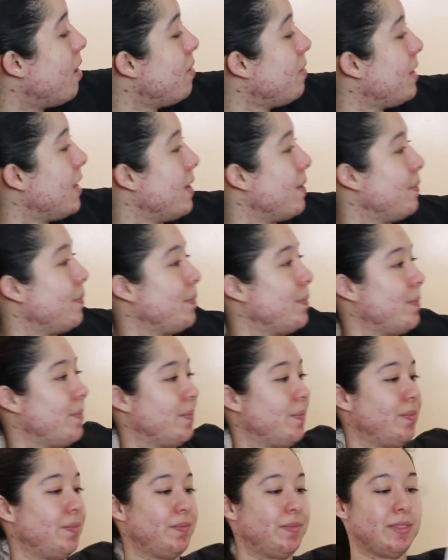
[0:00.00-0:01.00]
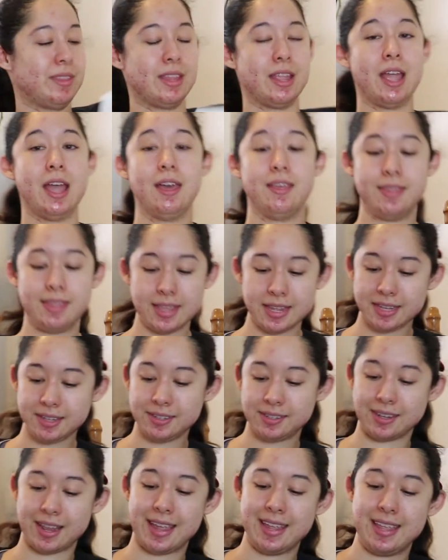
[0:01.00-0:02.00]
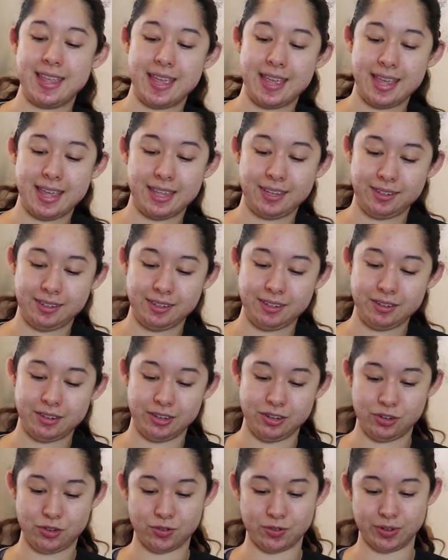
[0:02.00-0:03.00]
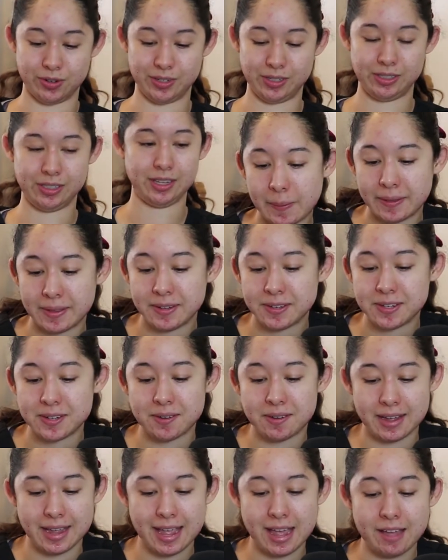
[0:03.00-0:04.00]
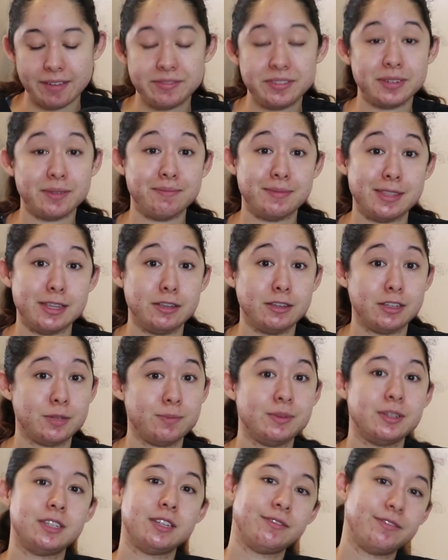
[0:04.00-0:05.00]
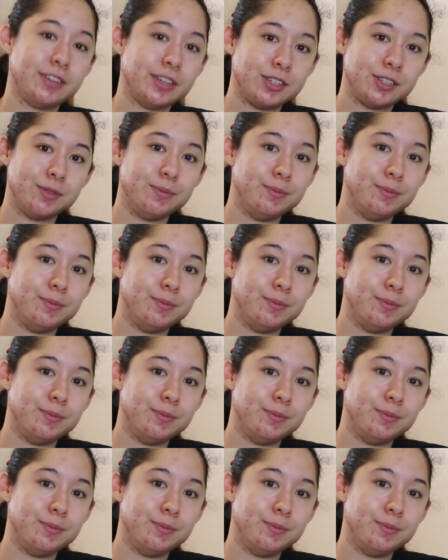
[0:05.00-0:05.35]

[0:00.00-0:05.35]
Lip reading: Okay. Things I can control. And so I have something specific